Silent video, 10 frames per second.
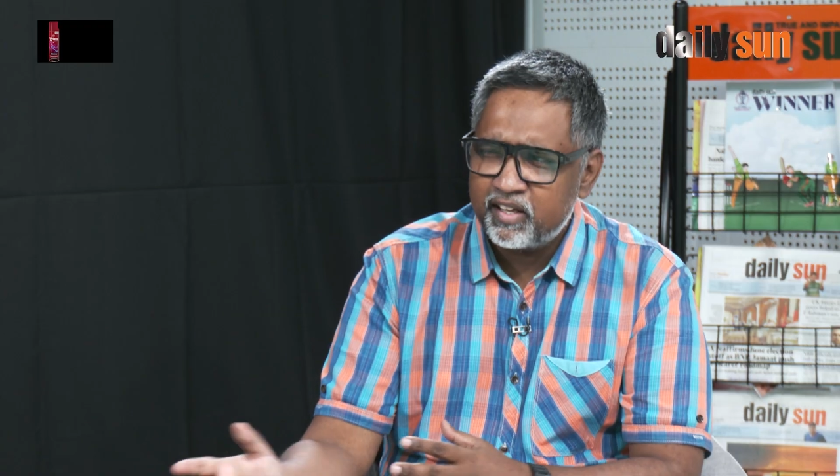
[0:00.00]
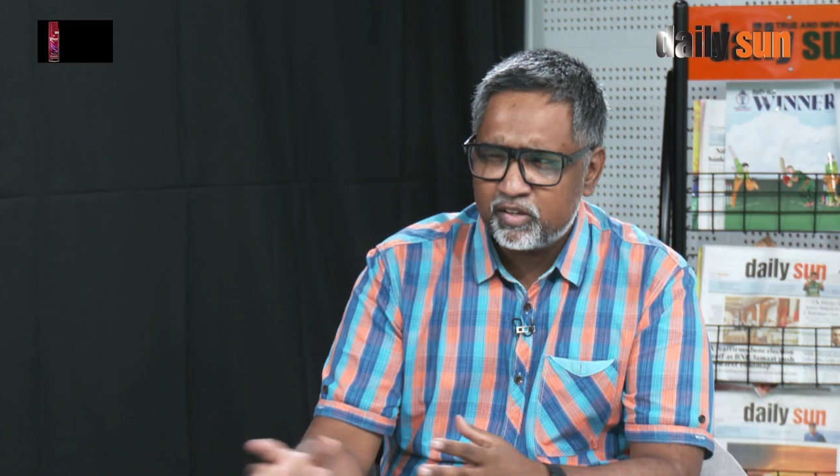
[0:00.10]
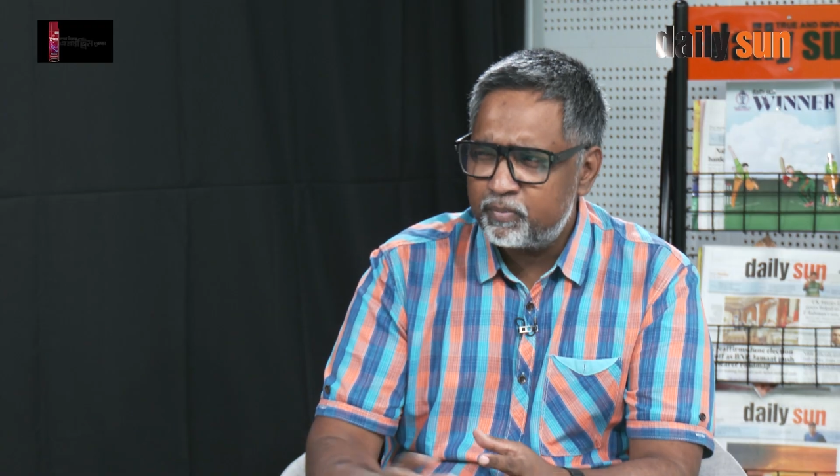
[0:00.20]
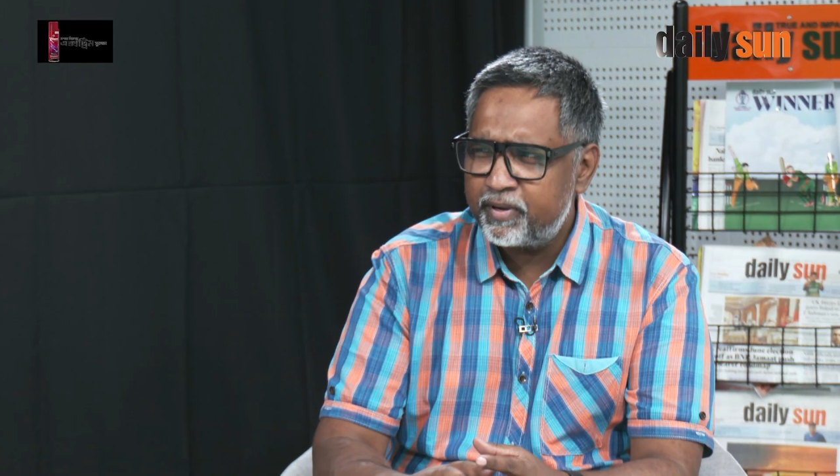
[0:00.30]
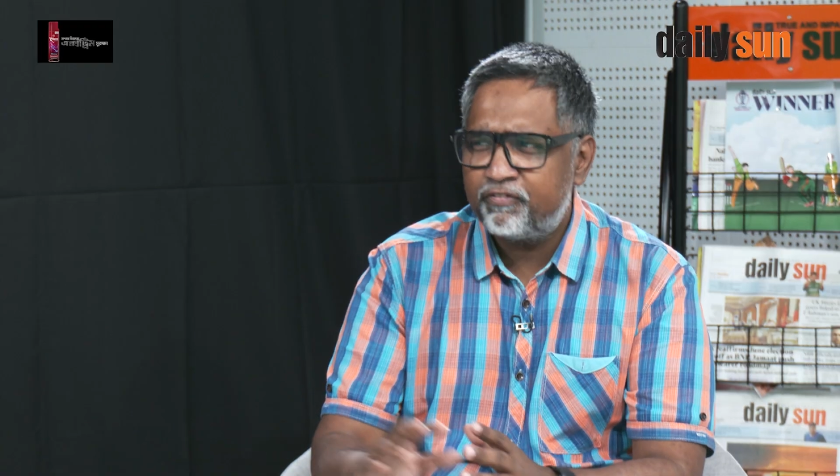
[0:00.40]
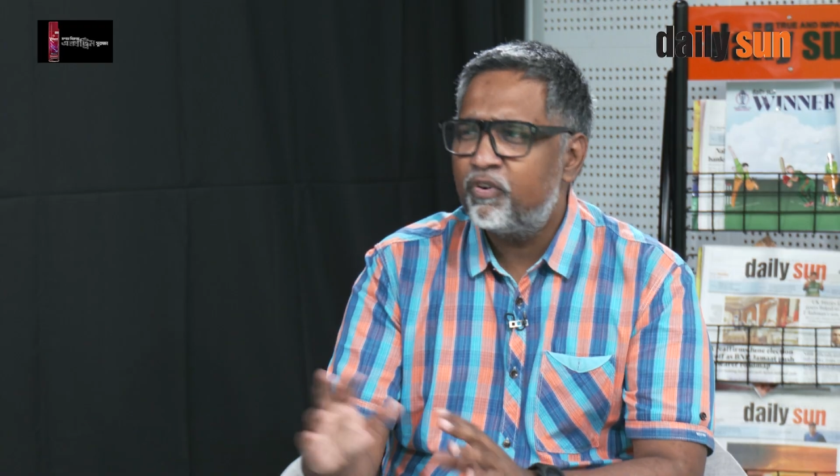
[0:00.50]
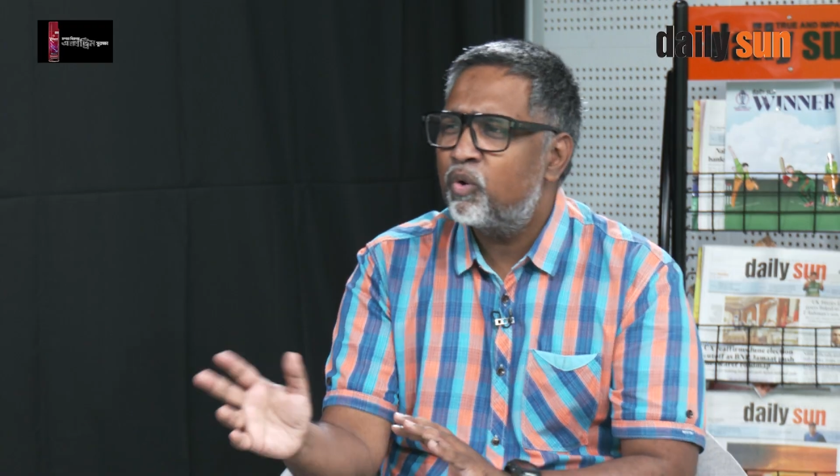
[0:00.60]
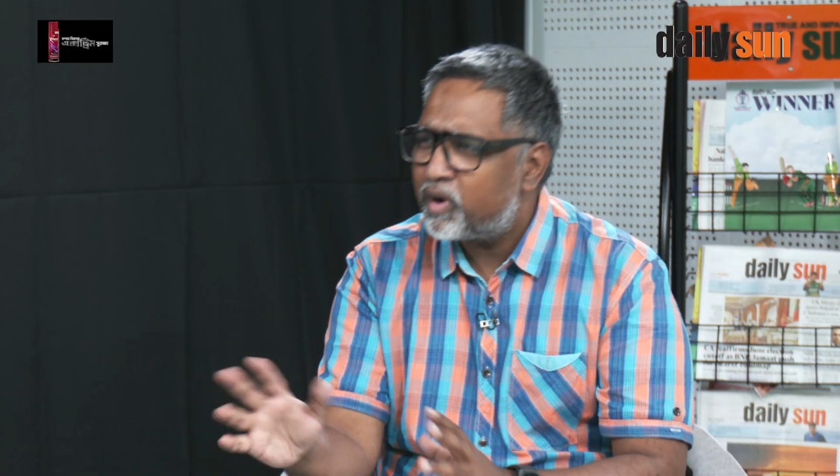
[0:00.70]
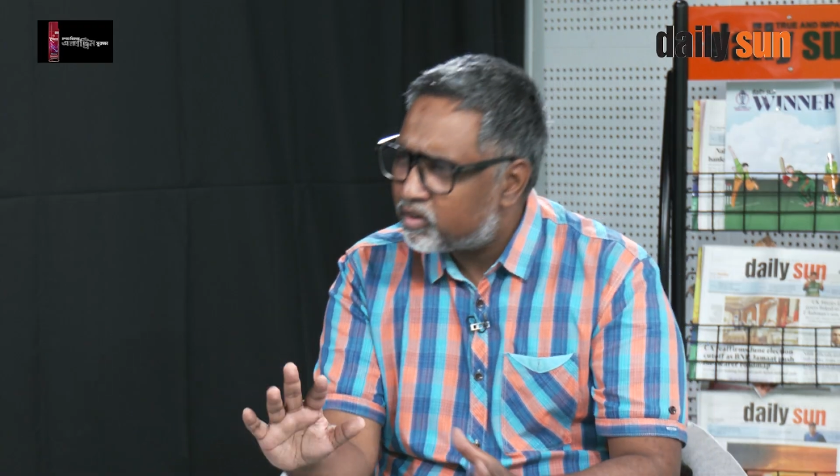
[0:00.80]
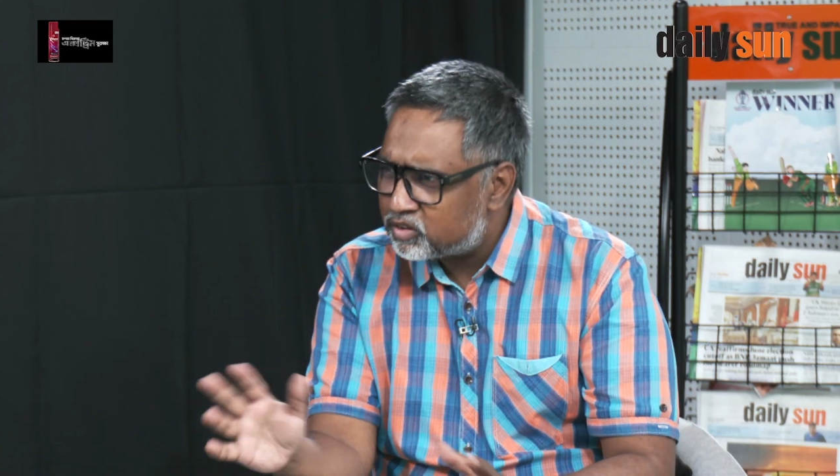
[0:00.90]
would be a
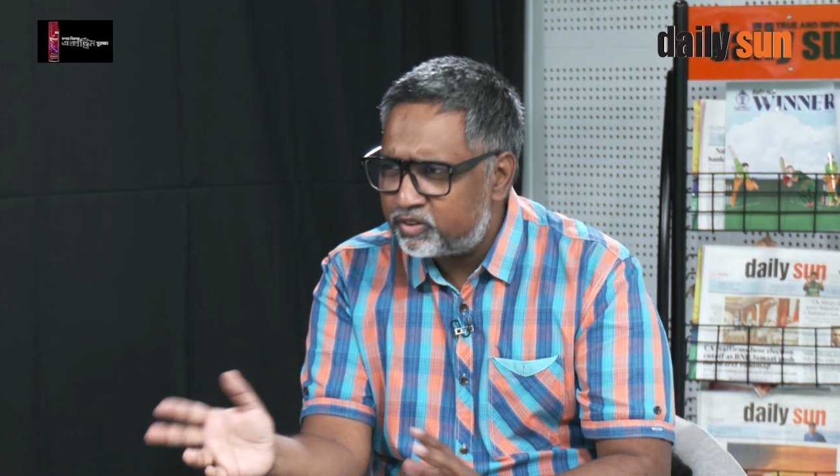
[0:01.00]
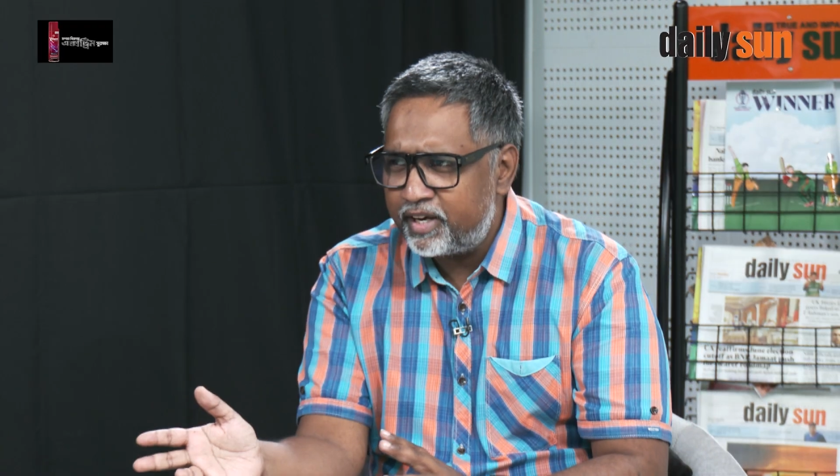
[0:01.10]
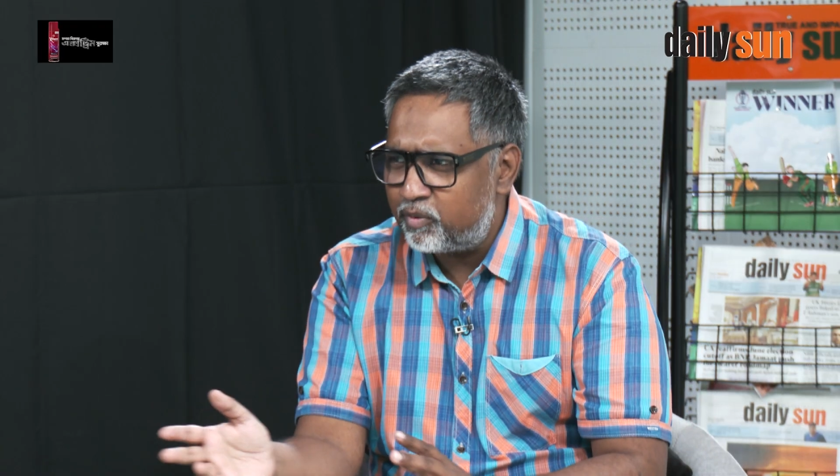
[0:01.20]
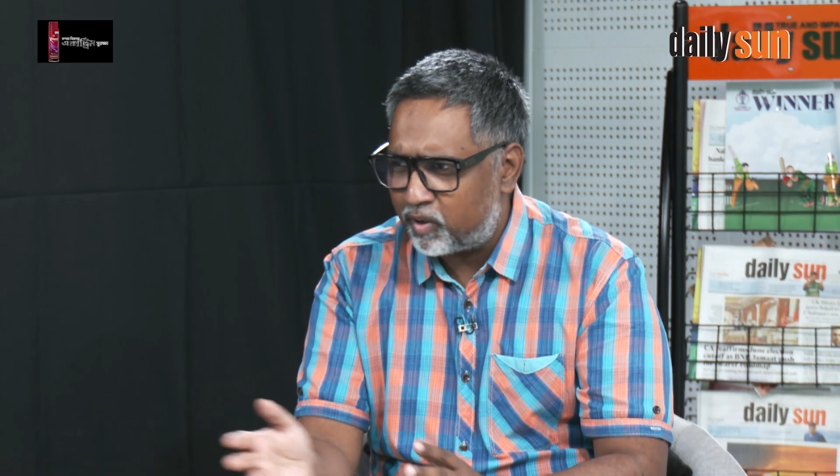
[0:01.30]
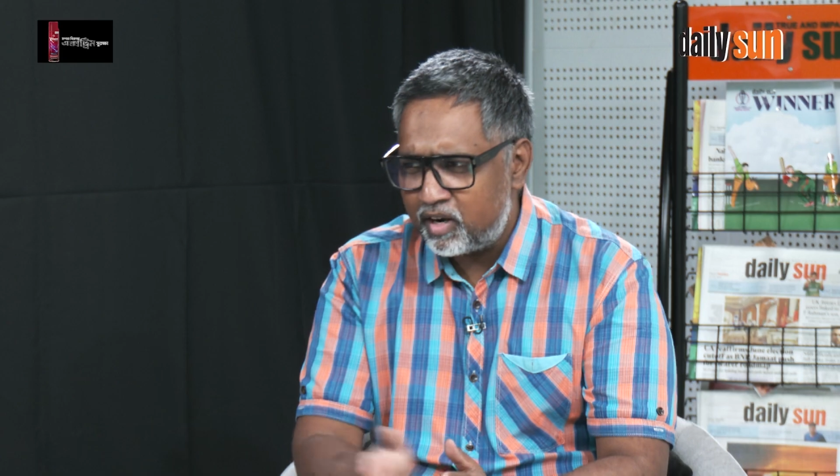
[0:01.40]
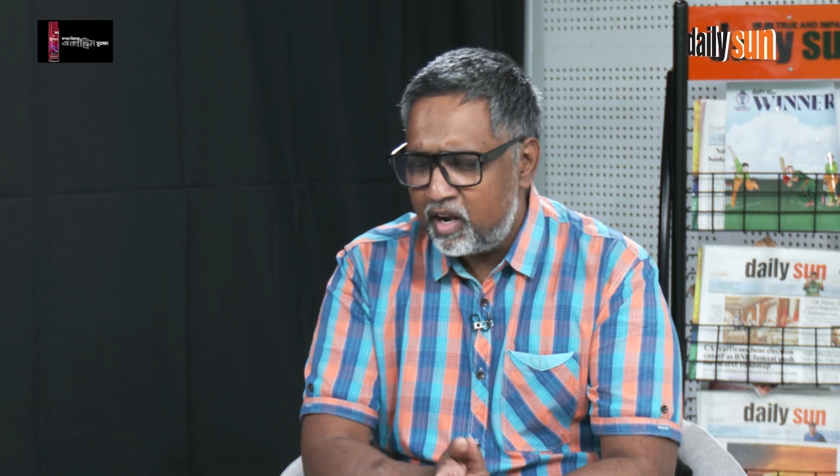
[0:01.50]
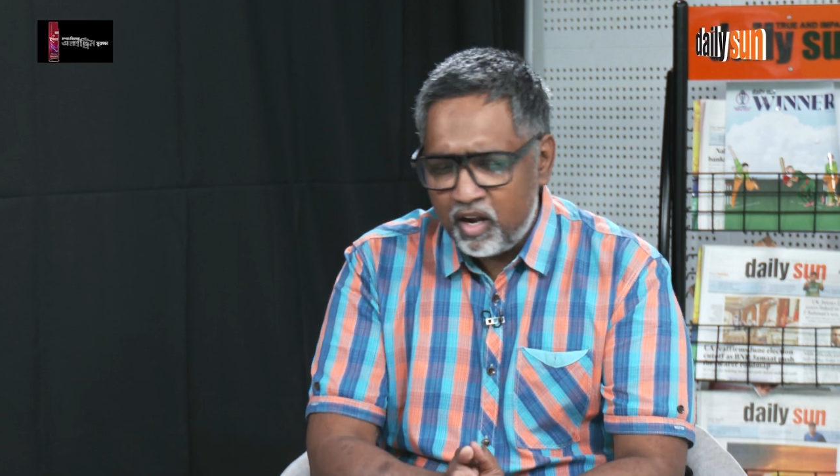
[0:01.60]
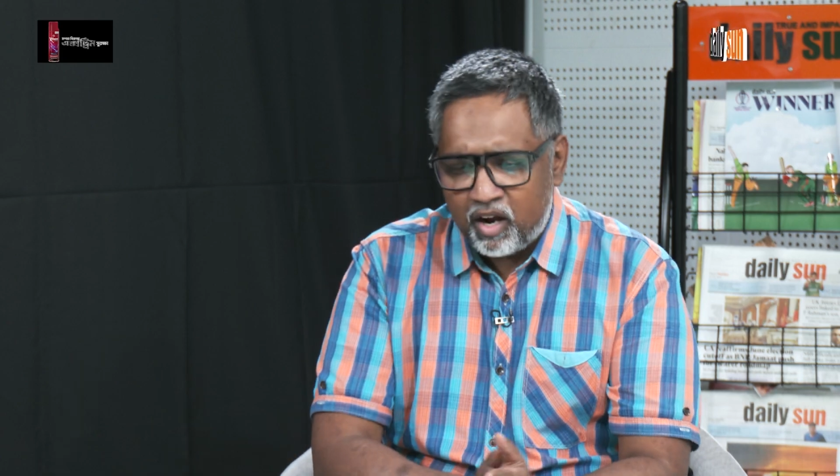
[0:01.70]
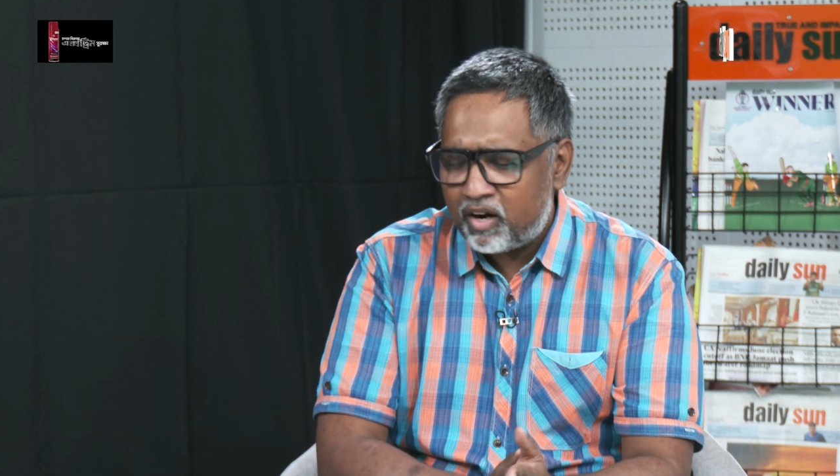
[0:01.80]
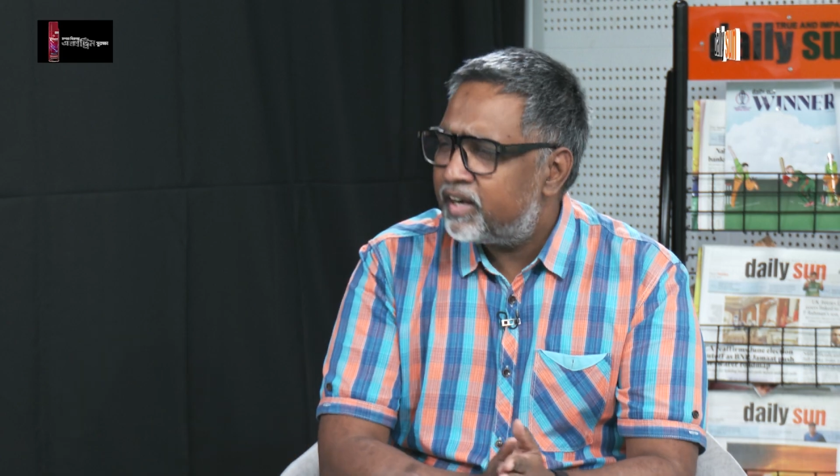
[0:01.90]
4-1 or
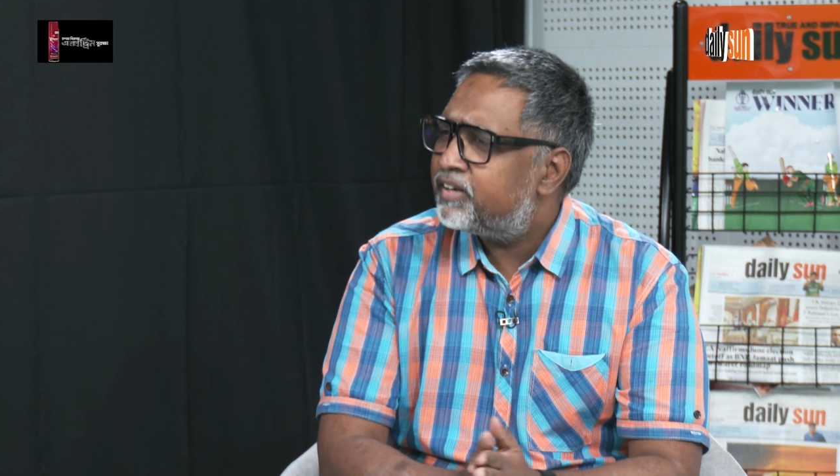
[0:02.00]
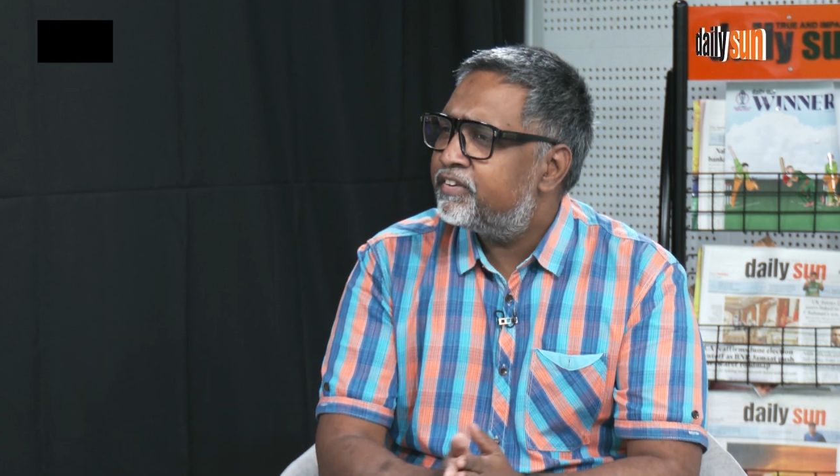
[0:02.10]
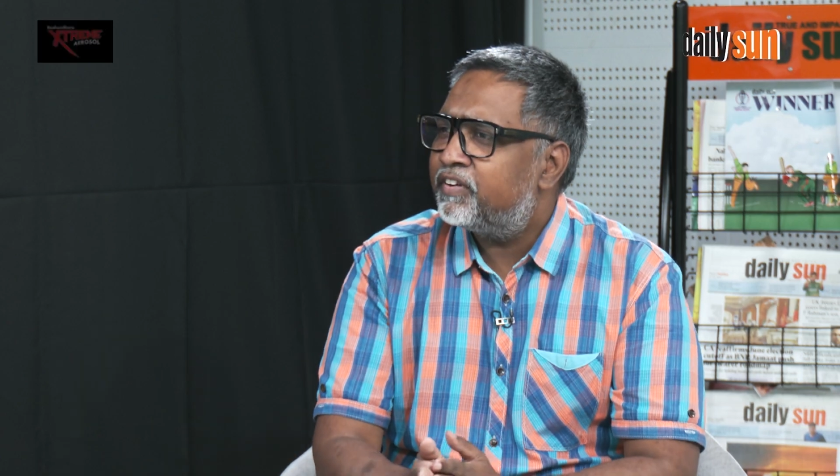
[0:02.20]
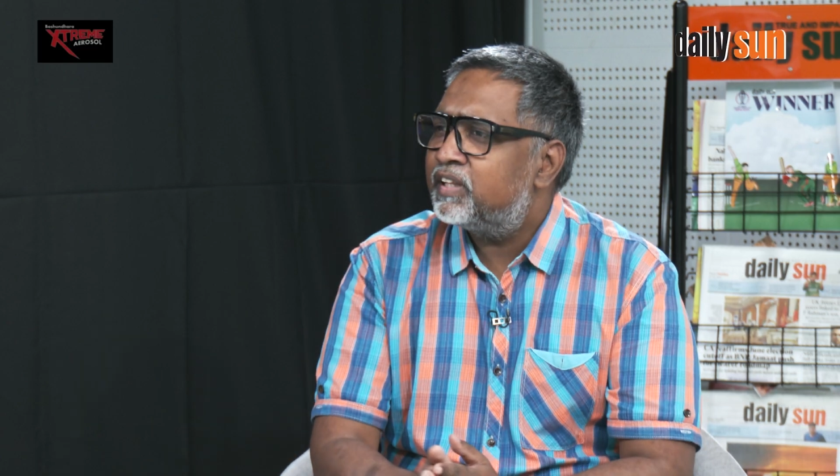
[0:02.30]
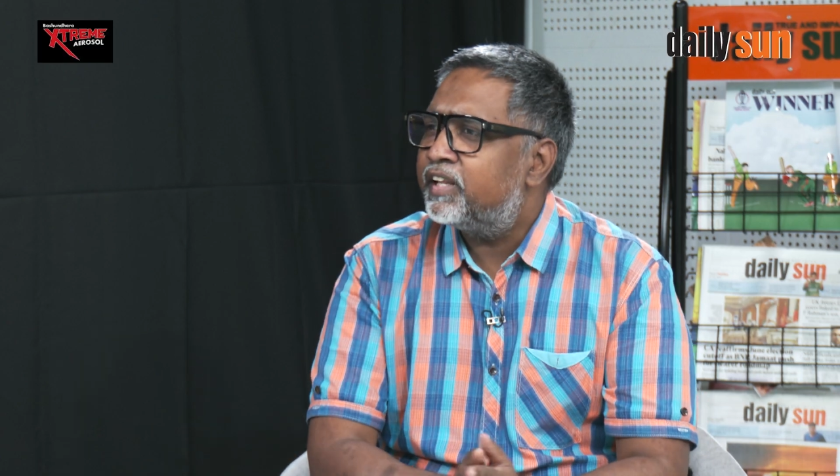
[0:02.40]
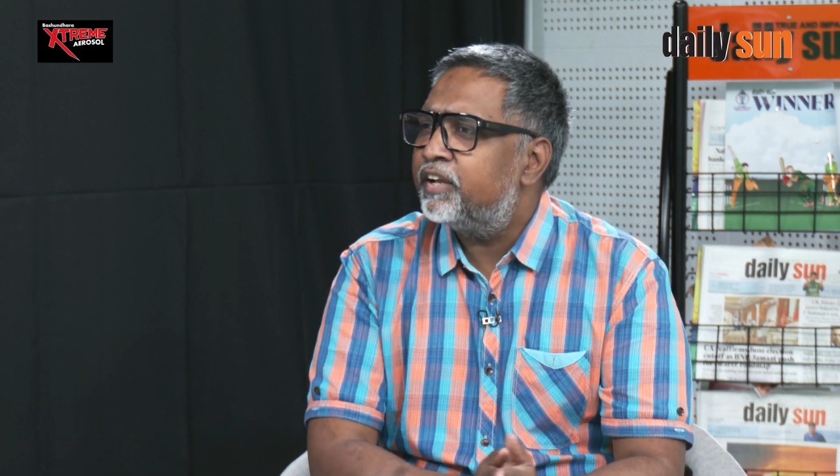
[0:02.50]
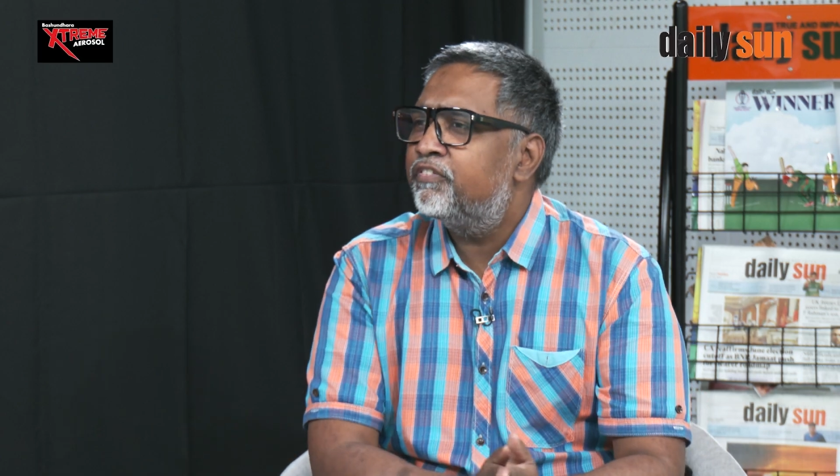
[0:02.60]
3-1. All right, Rifat, thank you